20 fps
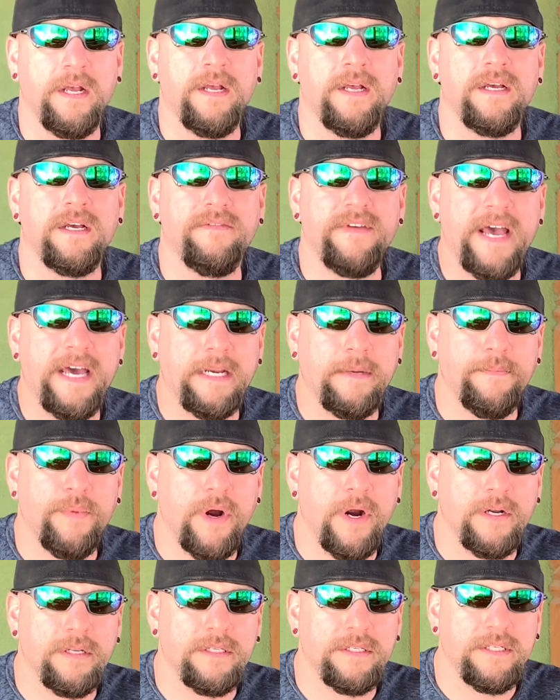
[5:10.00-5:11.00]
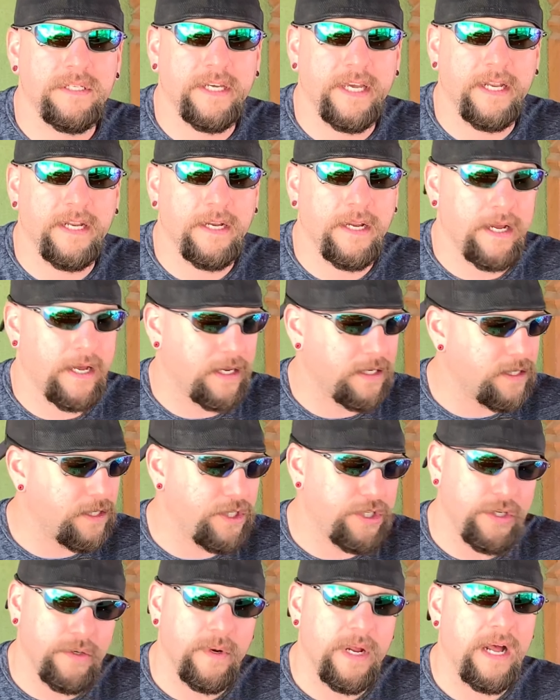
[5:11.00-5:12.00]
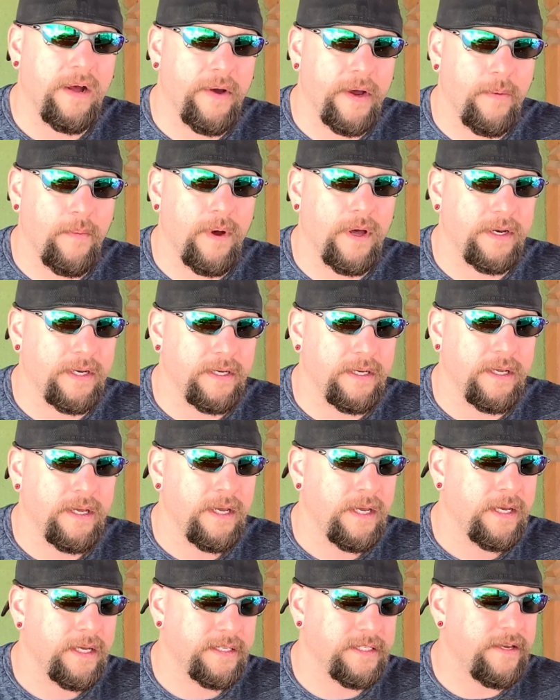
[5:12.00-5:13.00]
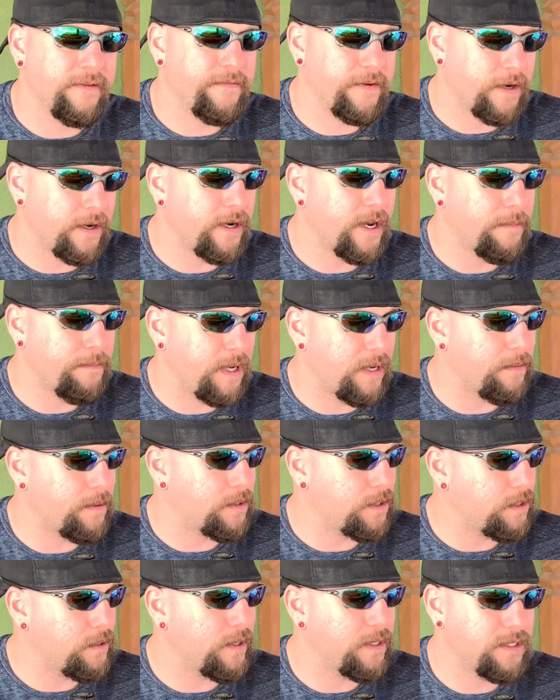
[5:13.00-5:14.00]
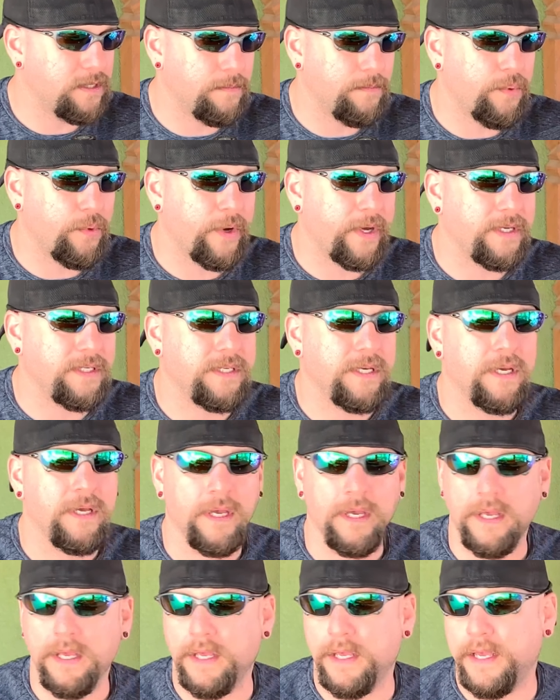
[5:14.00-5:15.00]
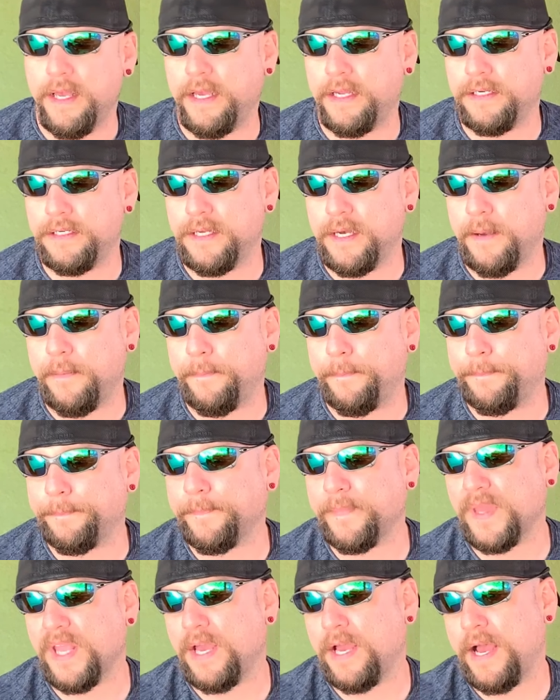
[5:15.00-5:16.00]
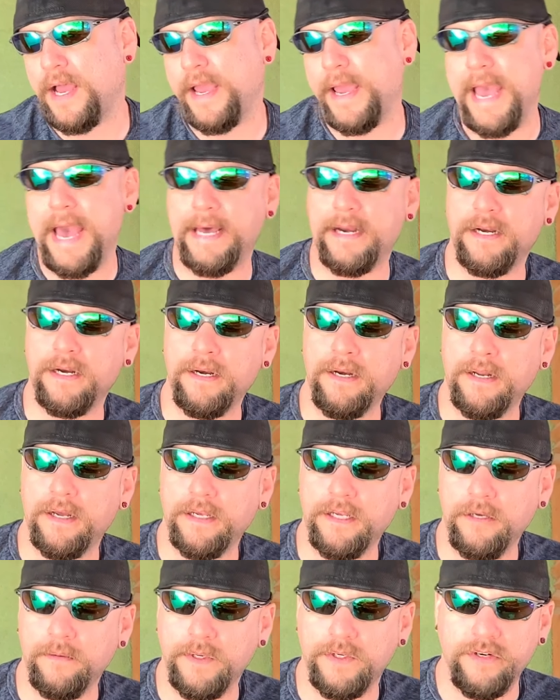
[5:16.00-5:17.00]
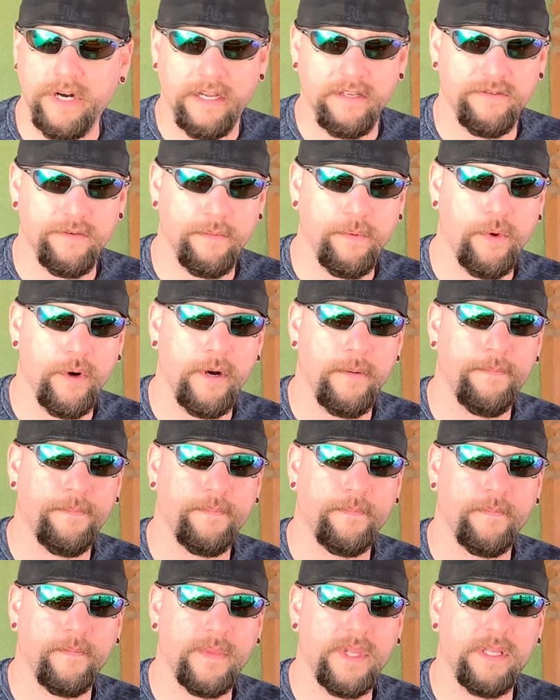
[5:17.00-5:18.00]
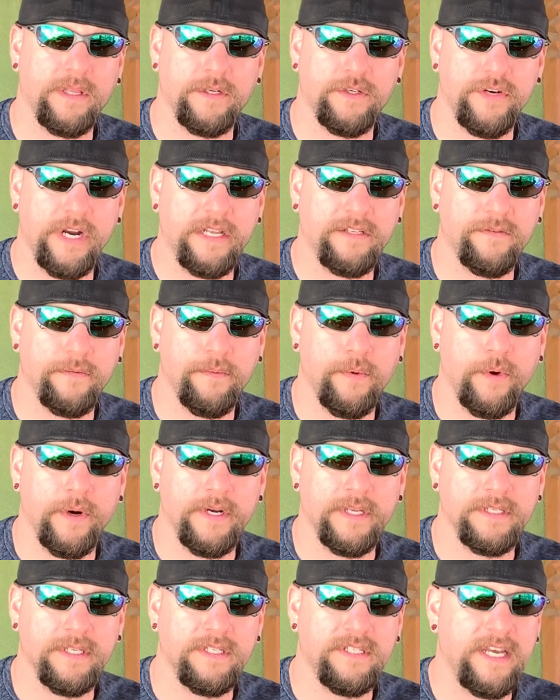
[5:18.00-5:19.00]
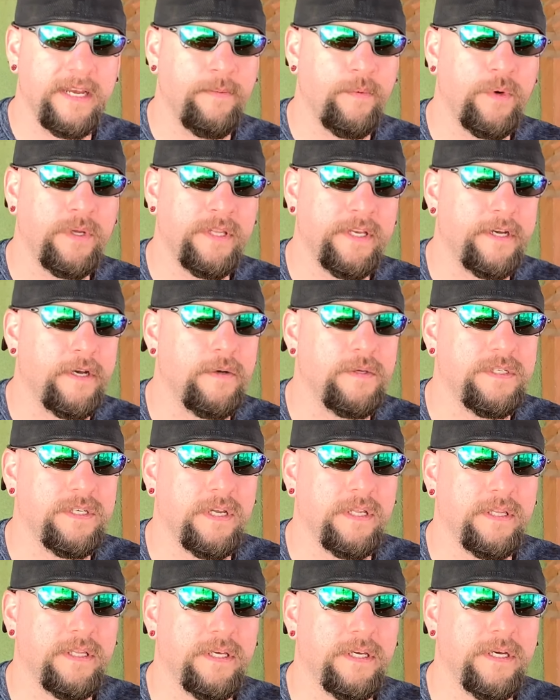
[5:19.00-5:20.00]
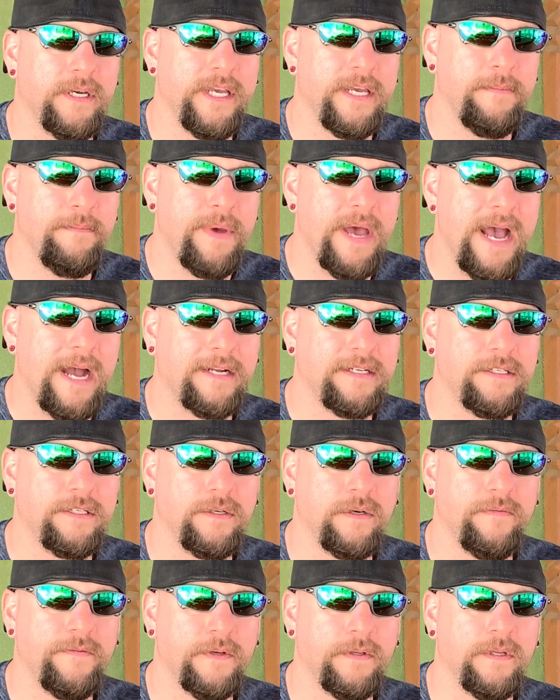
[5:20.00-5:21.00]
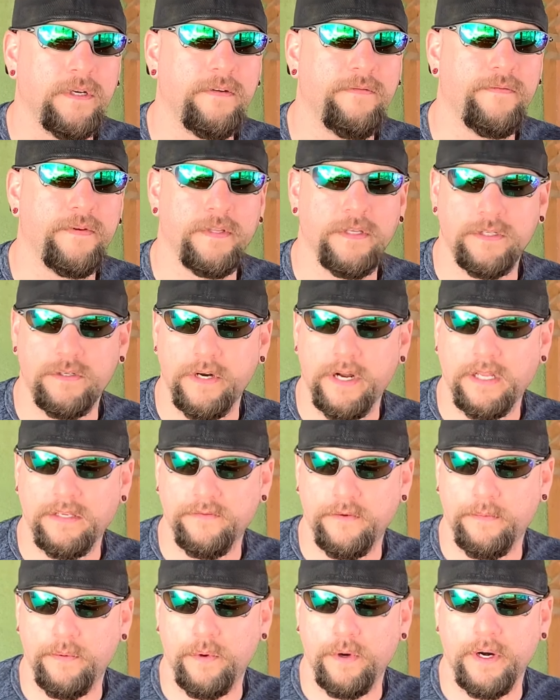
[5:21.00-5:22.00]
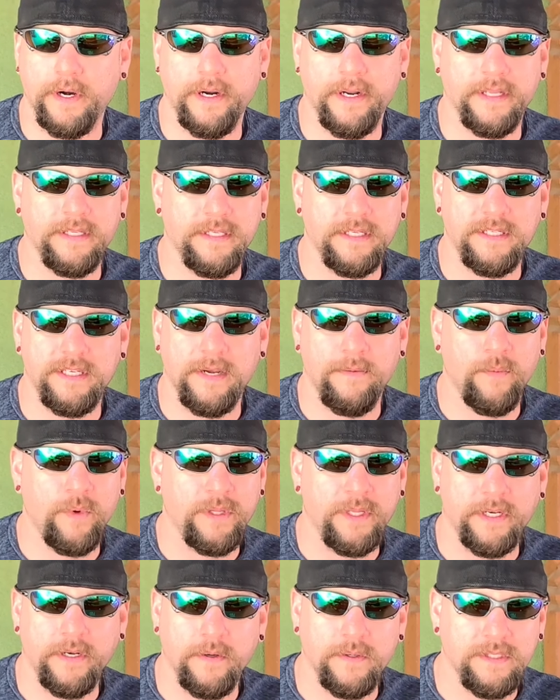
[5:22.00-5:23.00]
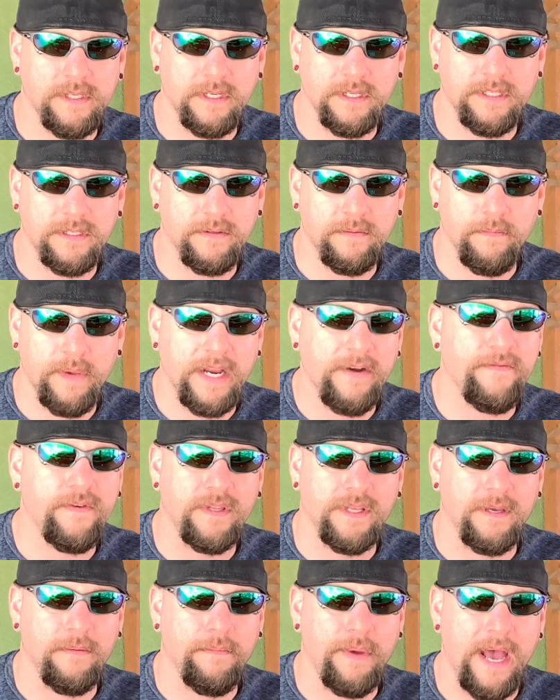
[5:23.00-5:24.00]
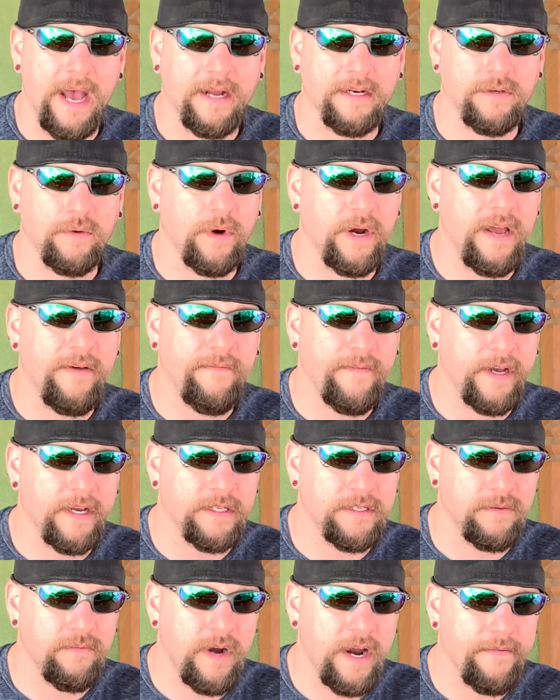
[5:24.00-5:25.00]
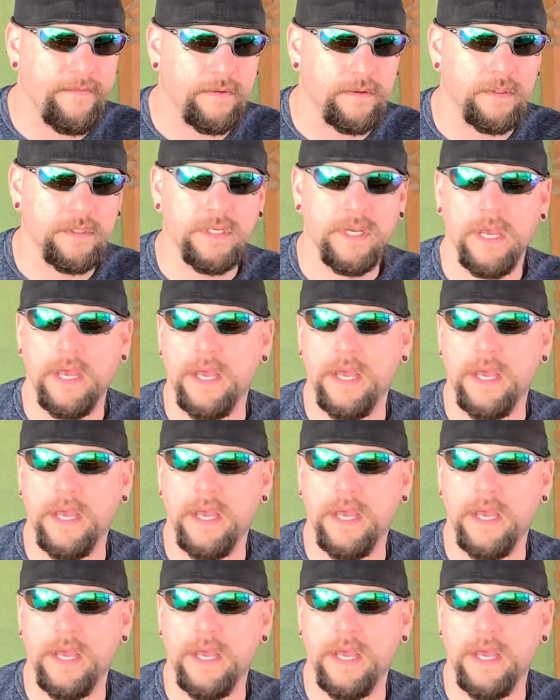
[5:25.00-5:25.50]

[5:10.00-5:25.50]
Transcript: of adding parts to get it to shoot how I wanted, because I figured I'd be able to at some point. And um, I added a Huma transfer port the transfer port is the same one that goes on the impact. So if you're looking for this transfer port, it's the same one that goes, it's made for the impact or FX rifles.